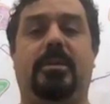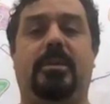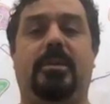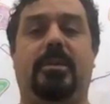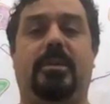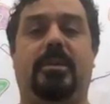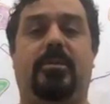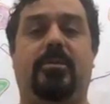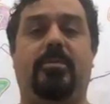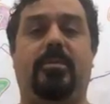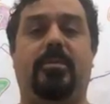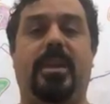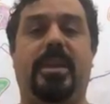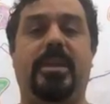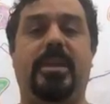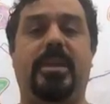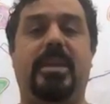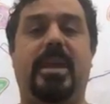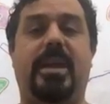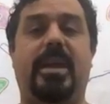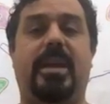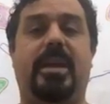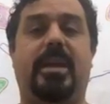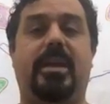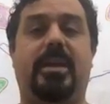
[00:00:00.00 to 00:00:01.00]
Through my
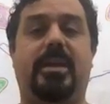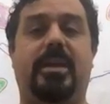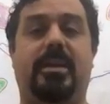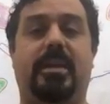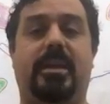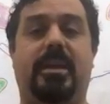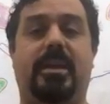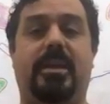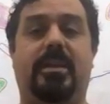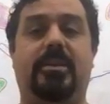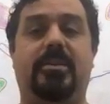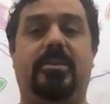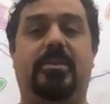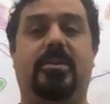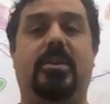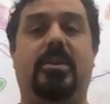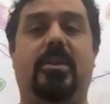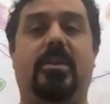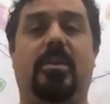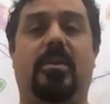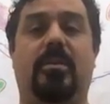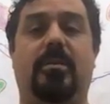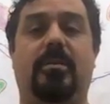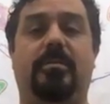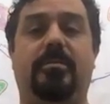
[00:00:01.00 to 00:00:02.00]
neck and the
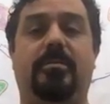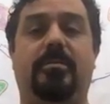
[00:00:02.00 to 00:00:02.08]
skull.